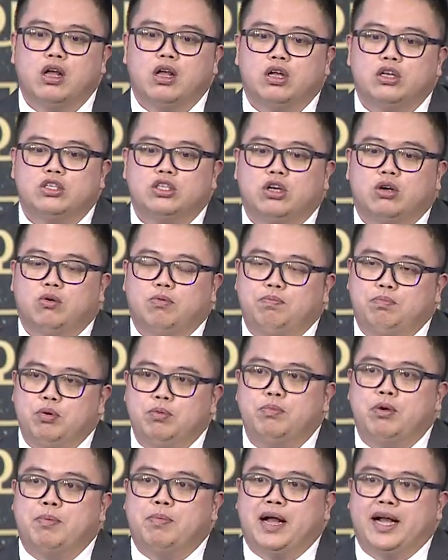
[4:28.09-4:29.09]
So
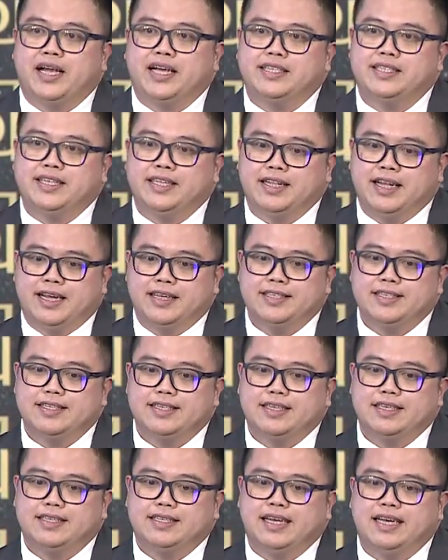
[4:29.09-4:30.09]
Bloomberg Barclays Index,
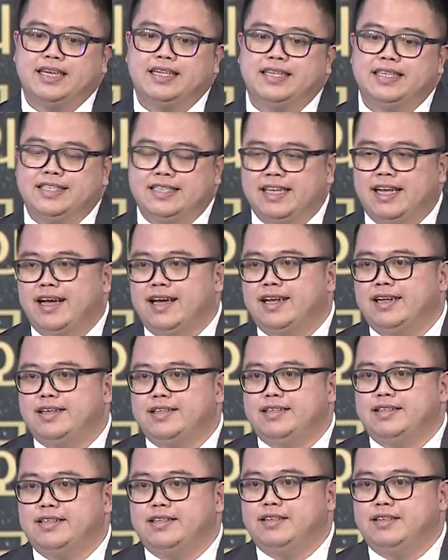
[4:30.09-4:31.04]
they decided,